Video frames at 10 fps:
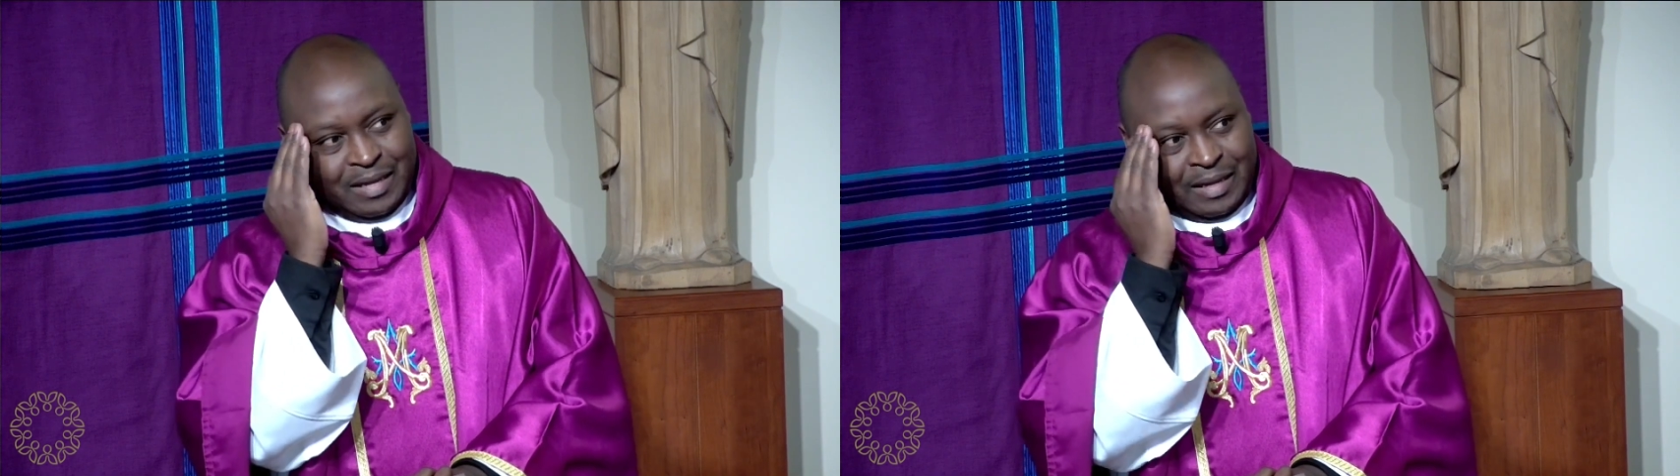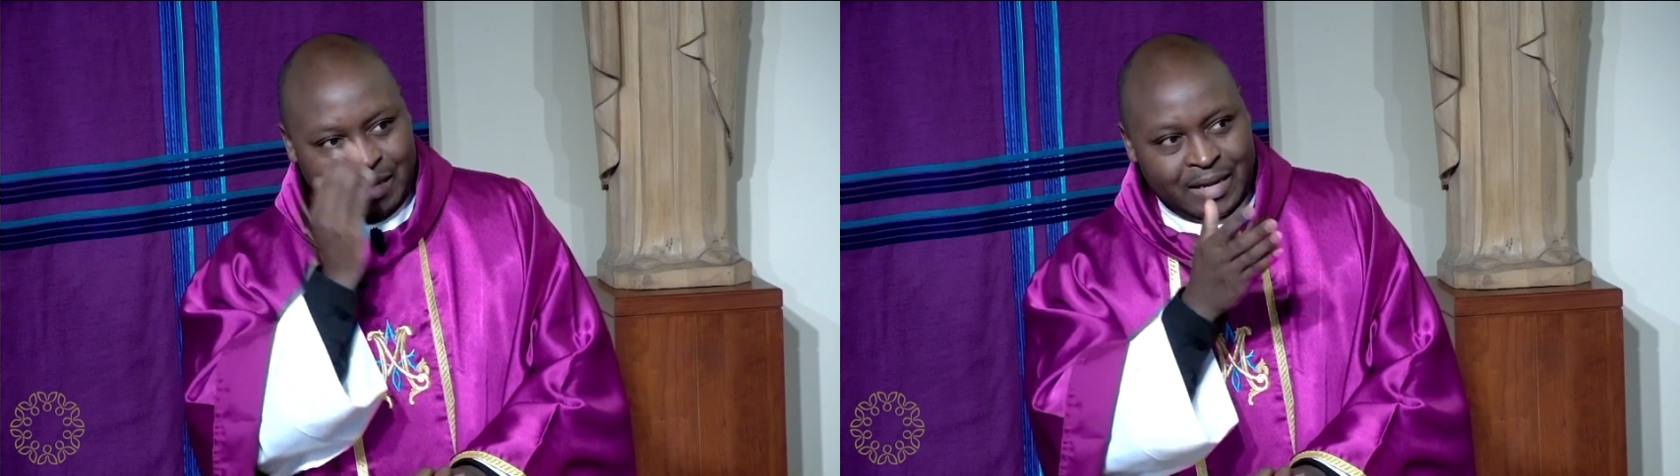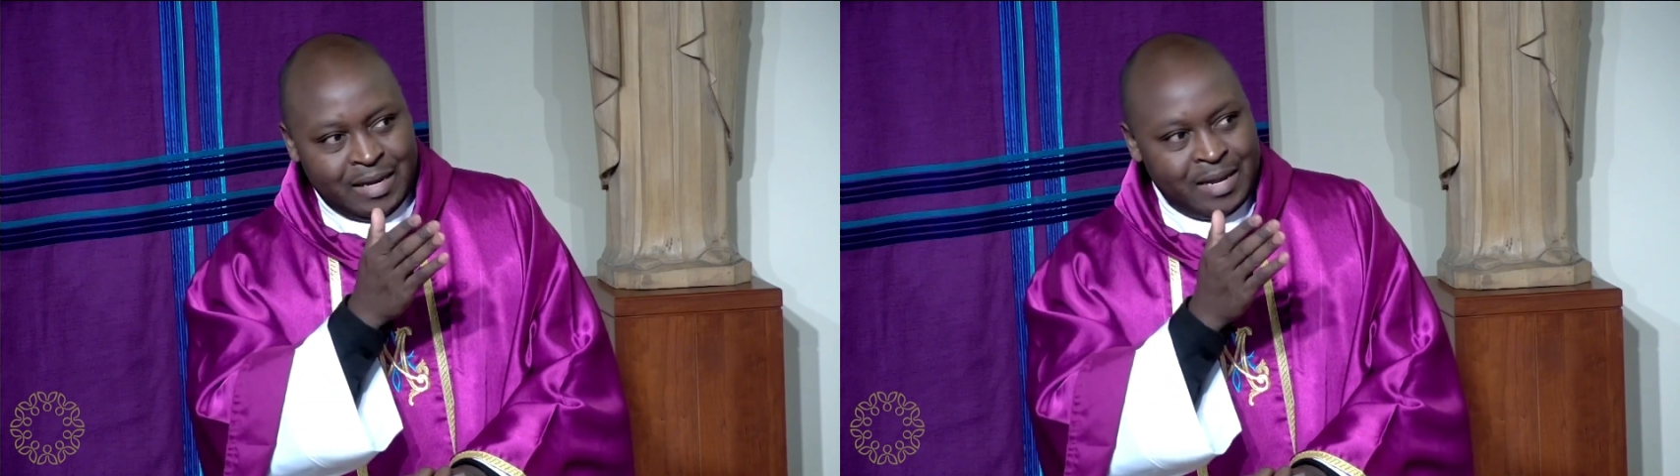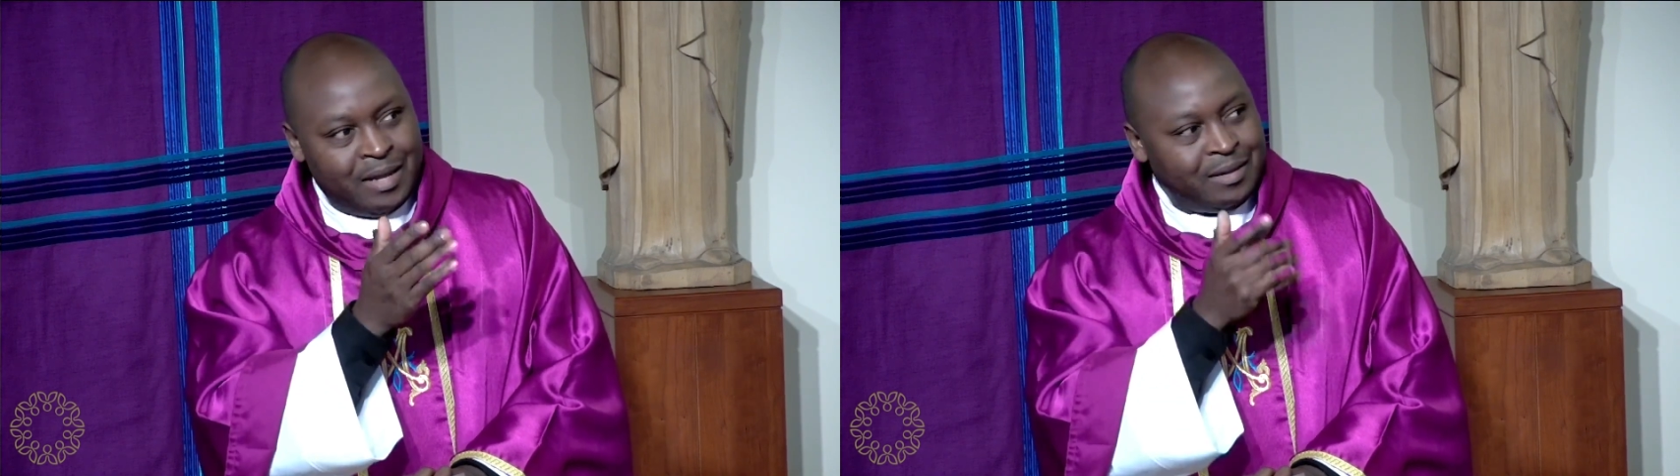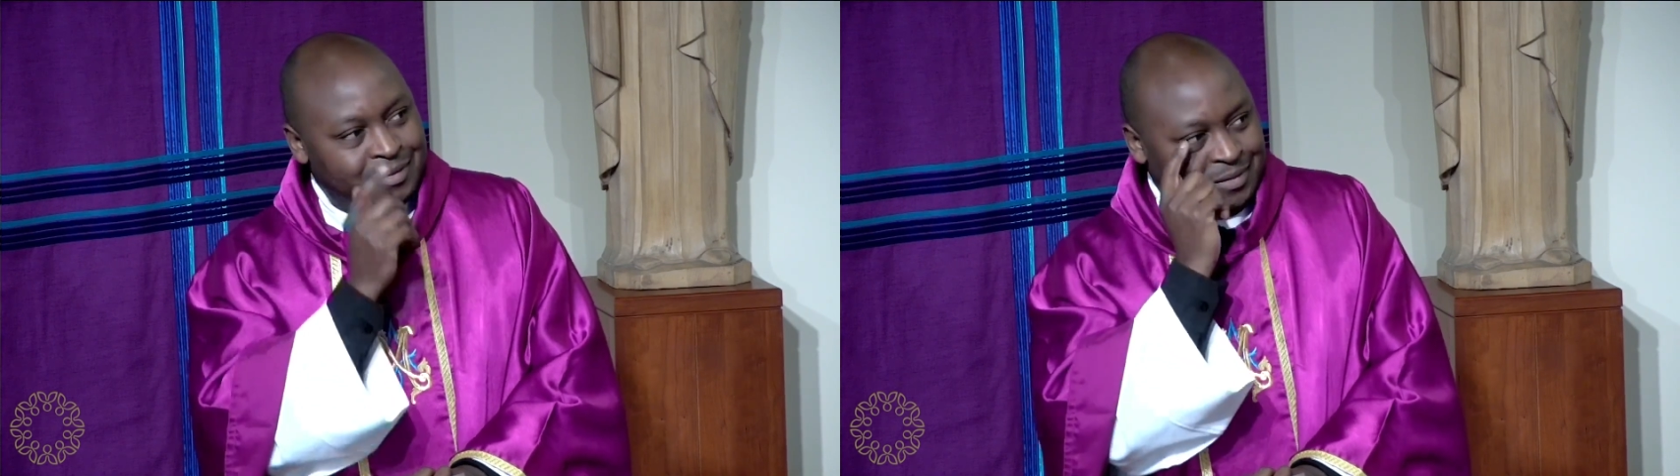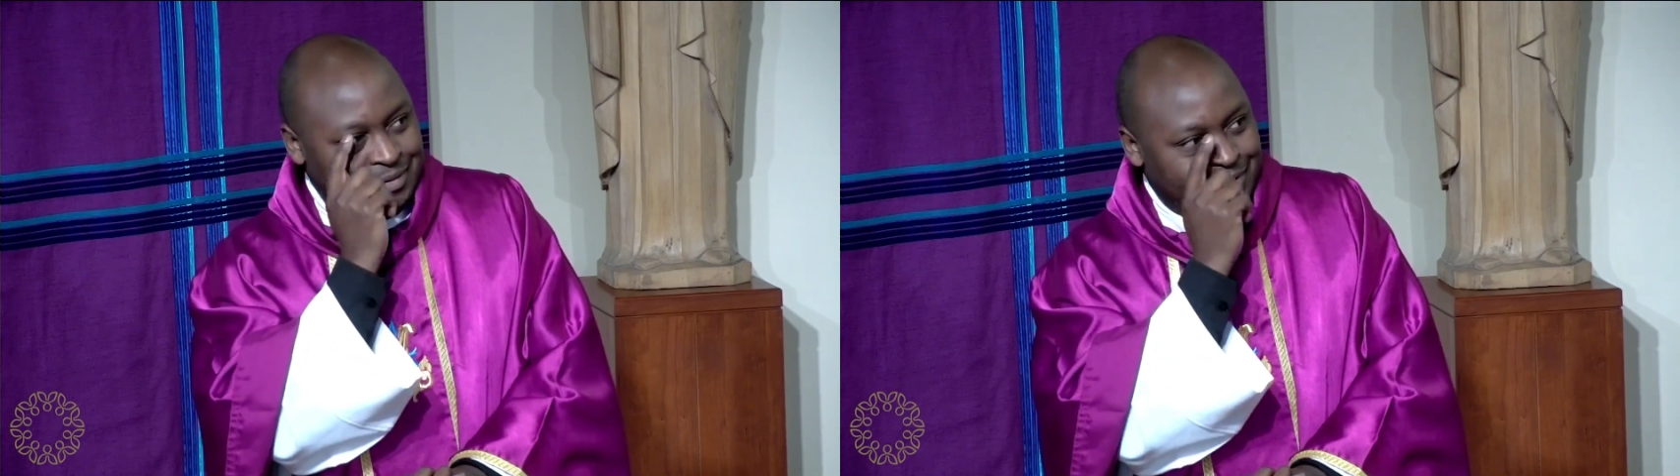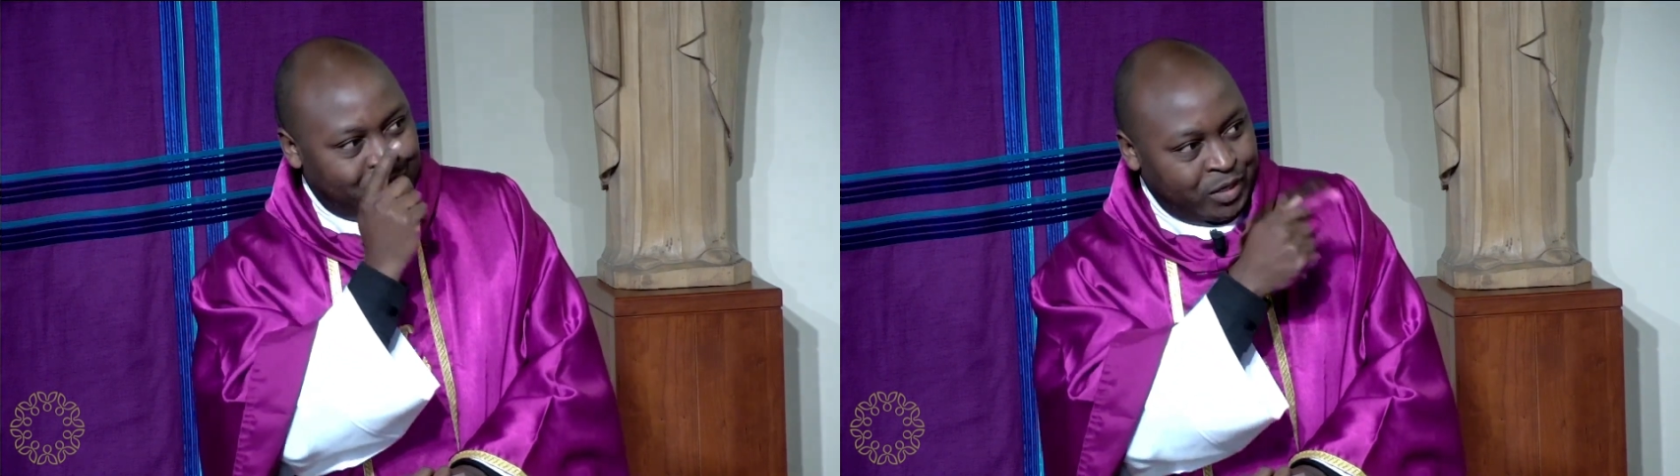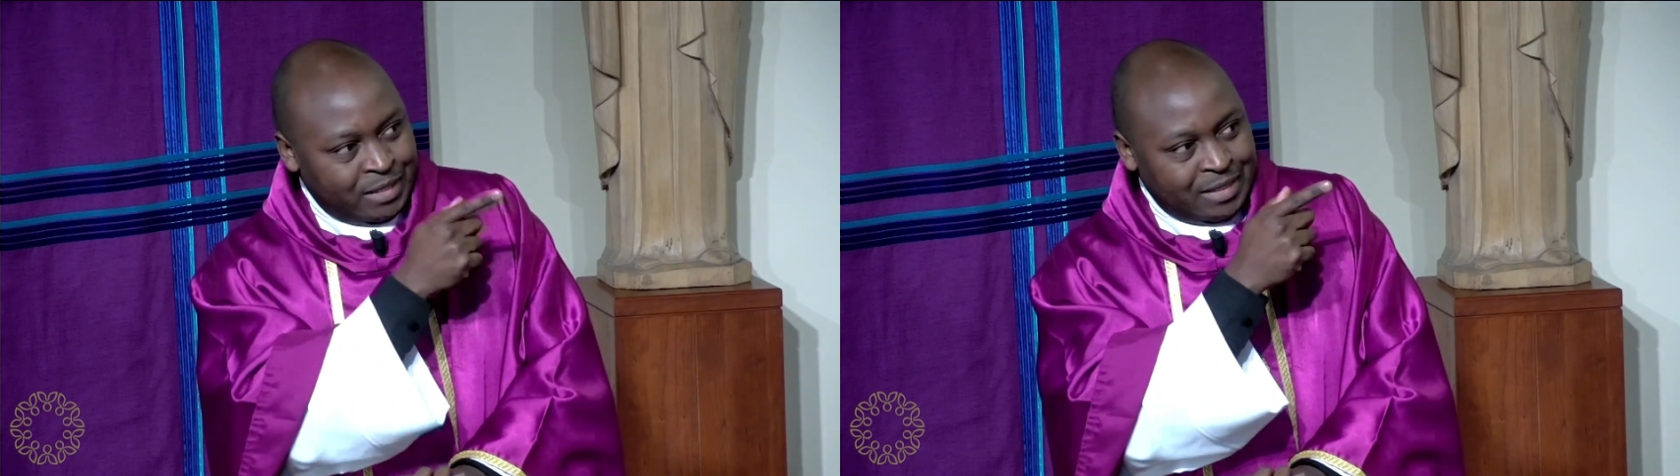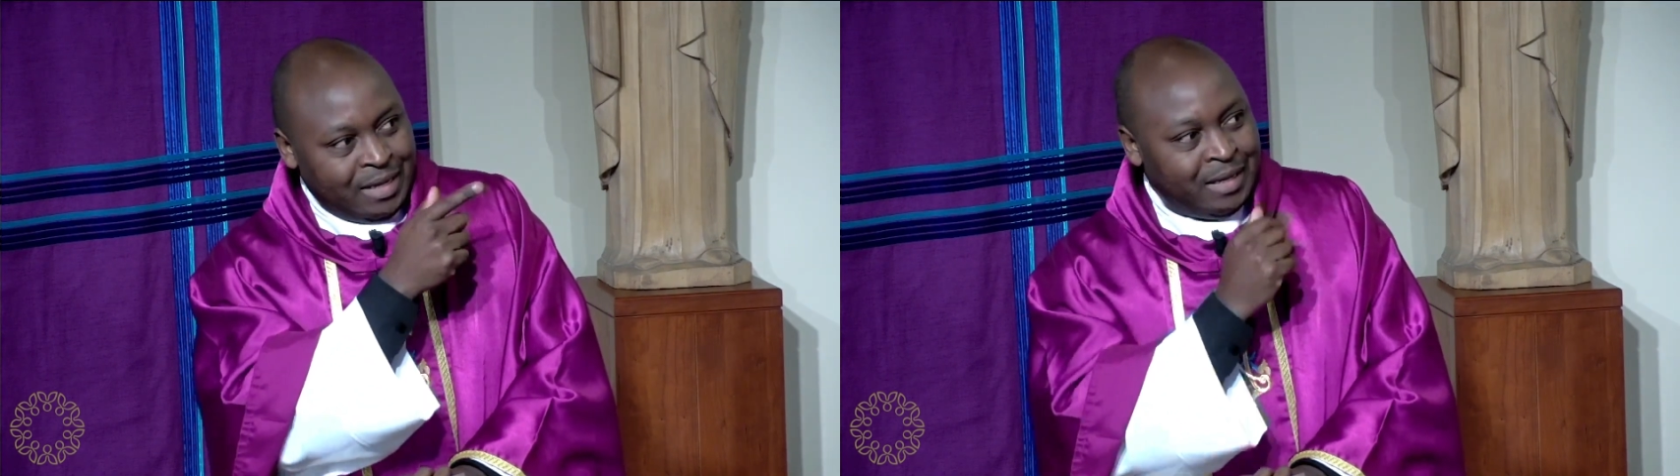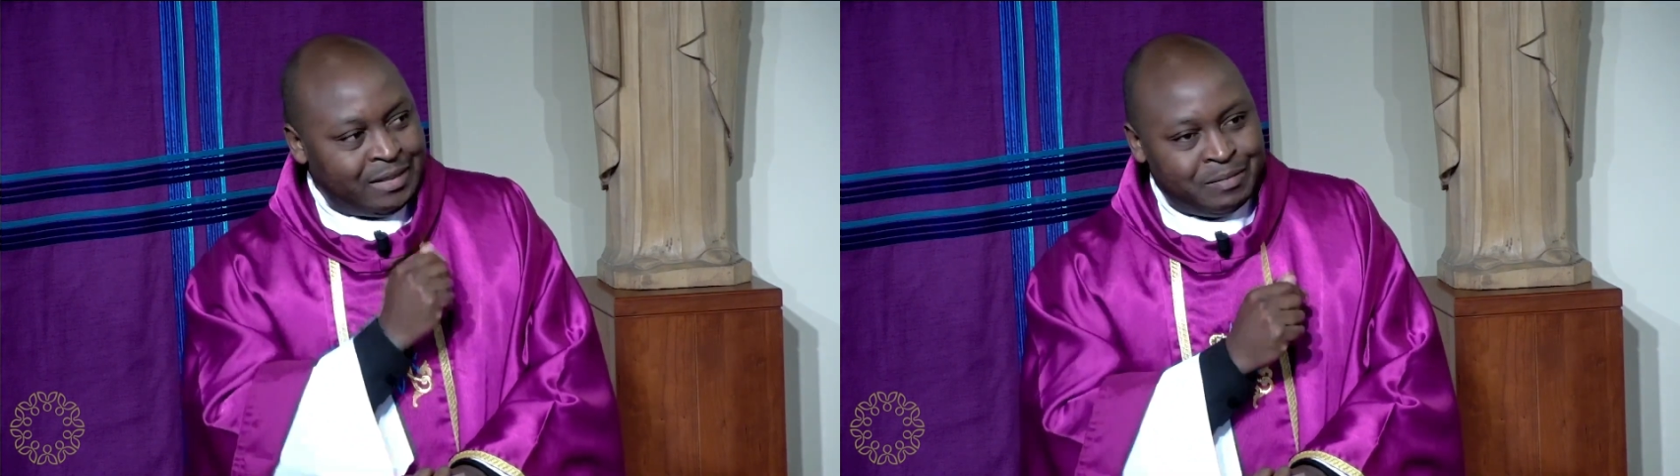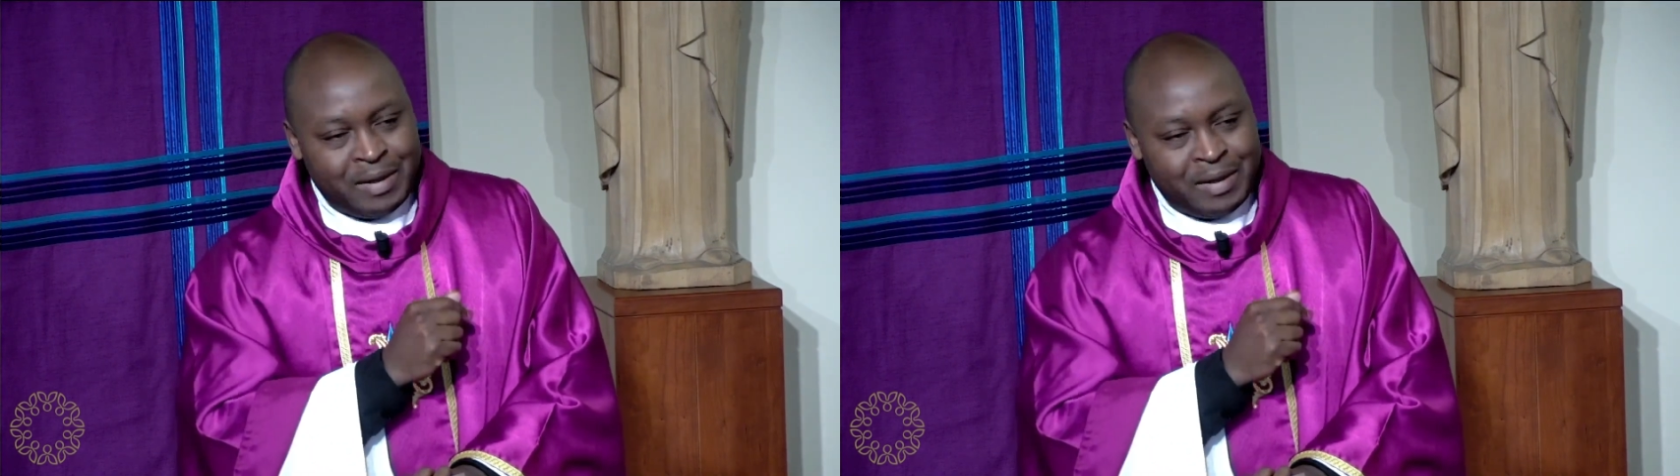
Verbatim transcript: Cana, 28